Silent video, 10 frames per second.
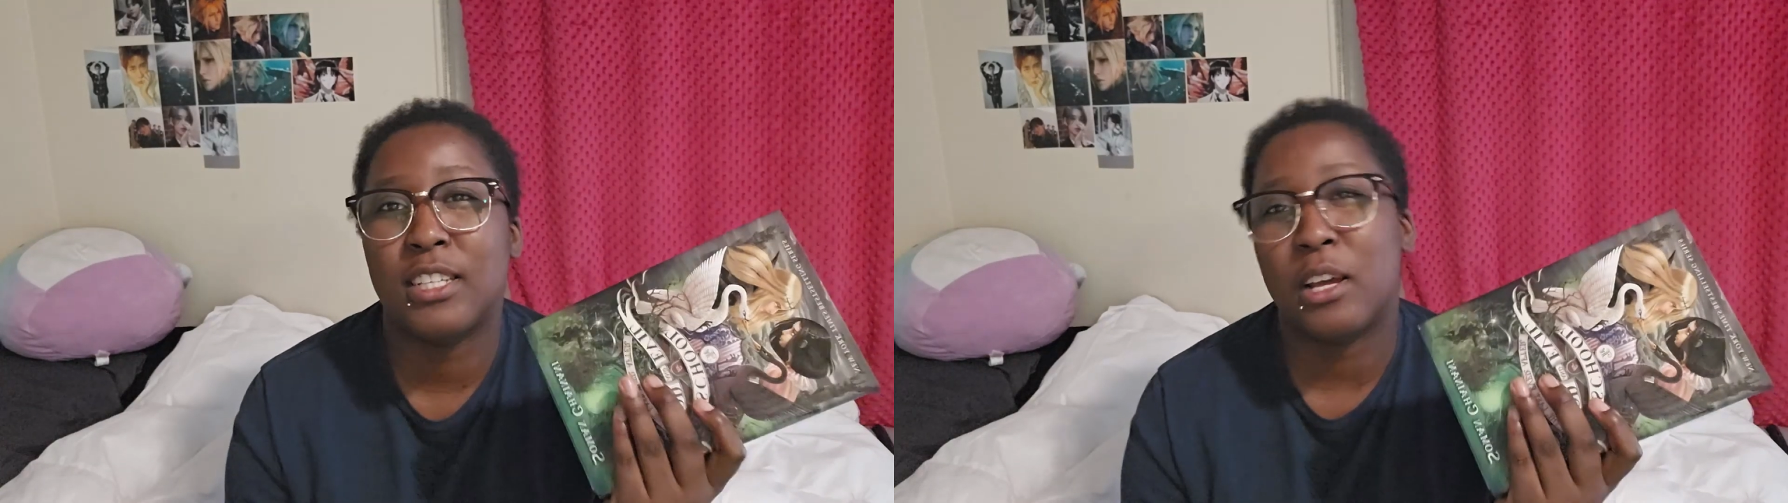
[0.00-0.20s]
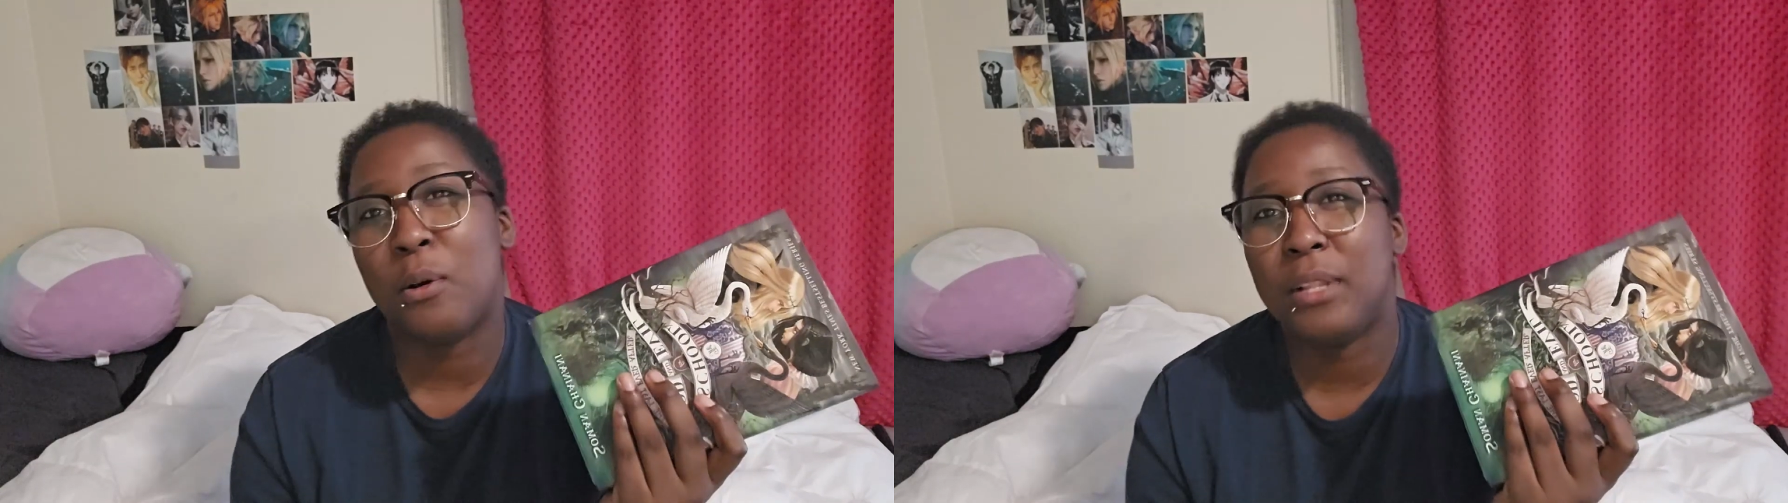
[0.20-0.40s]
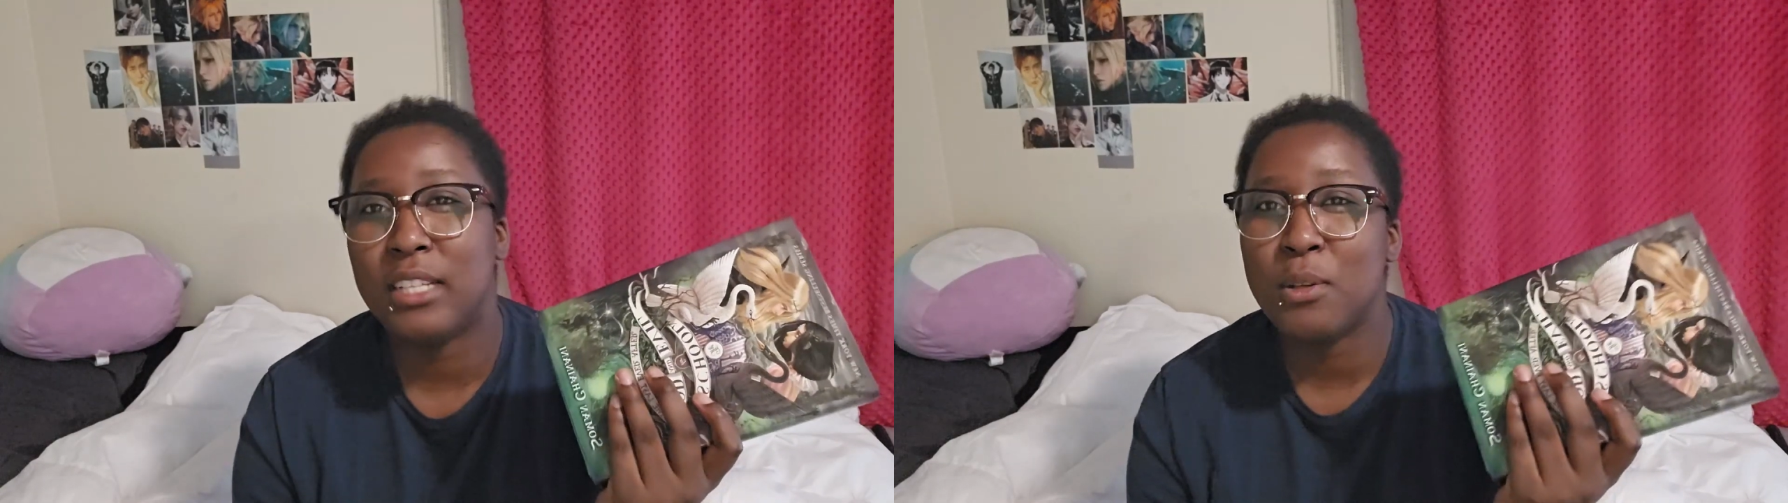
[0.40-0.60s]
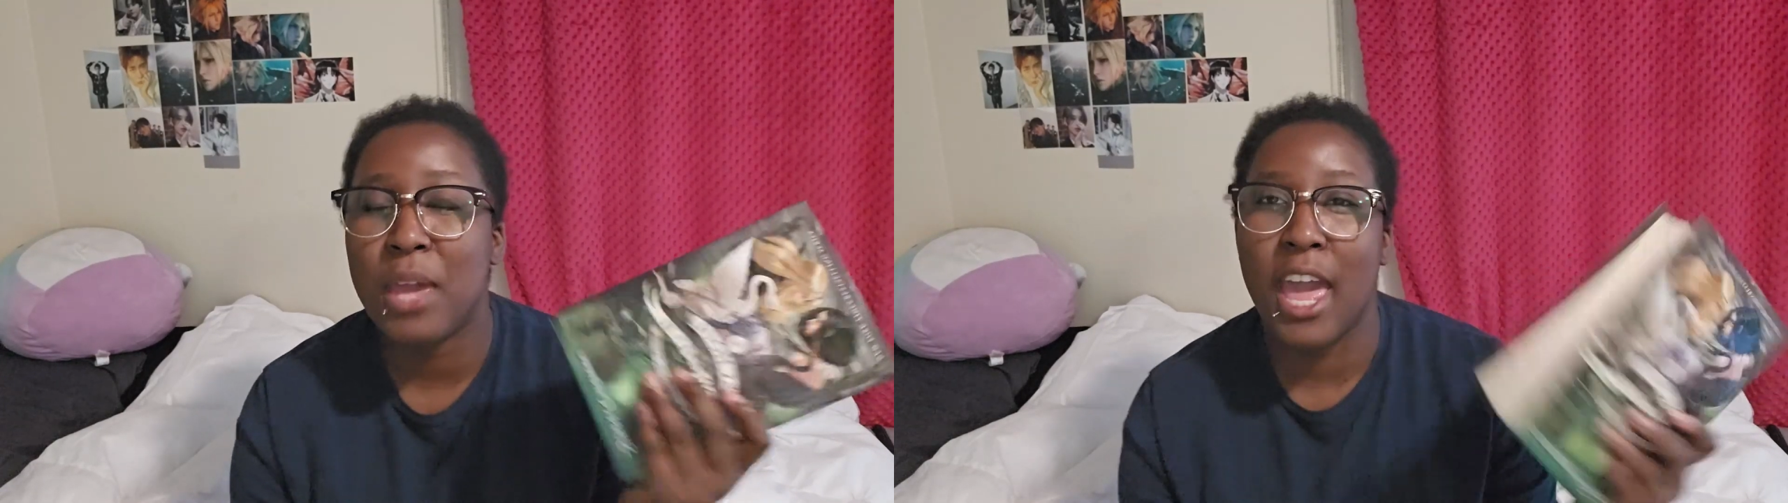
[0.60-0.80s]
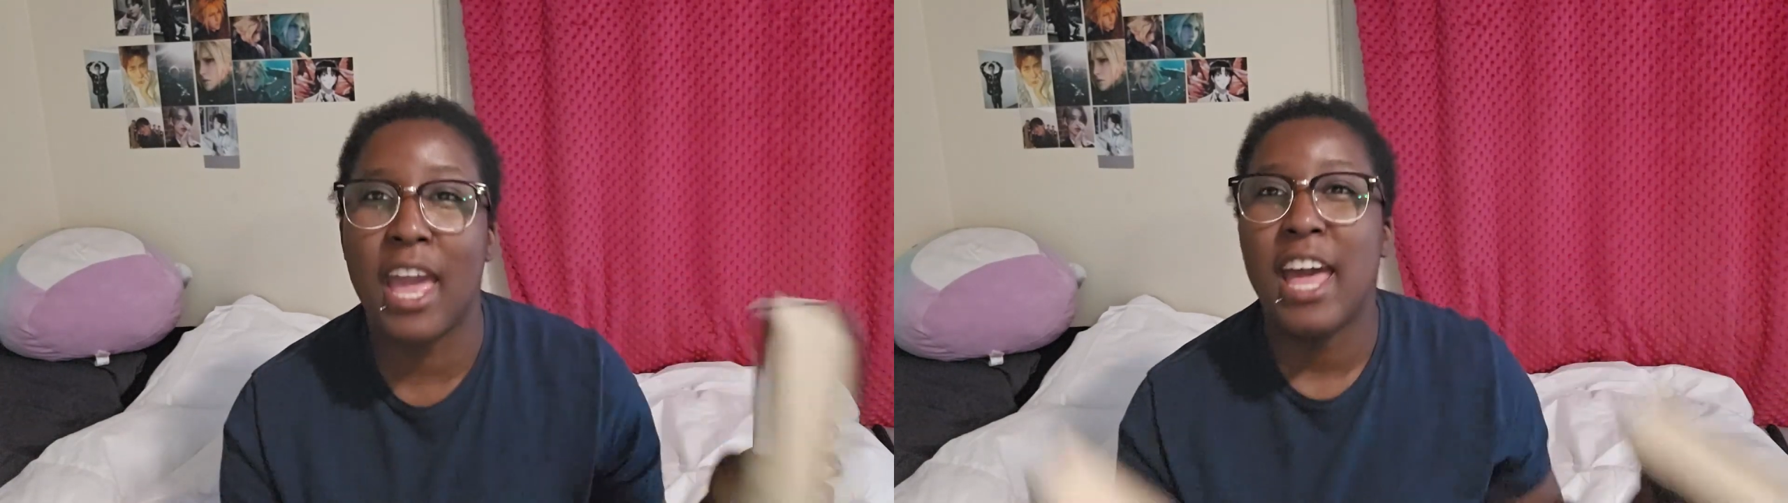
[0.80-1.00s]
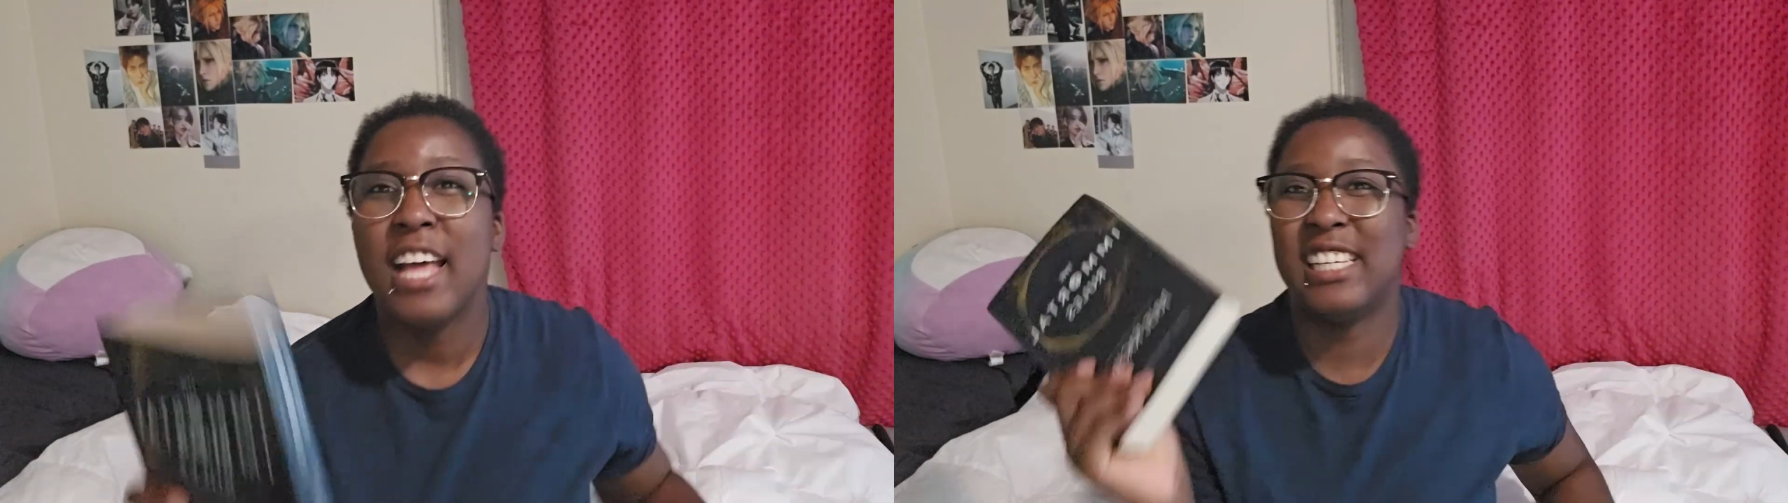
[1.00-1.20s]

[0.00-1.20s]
It's like, oh, that's okay.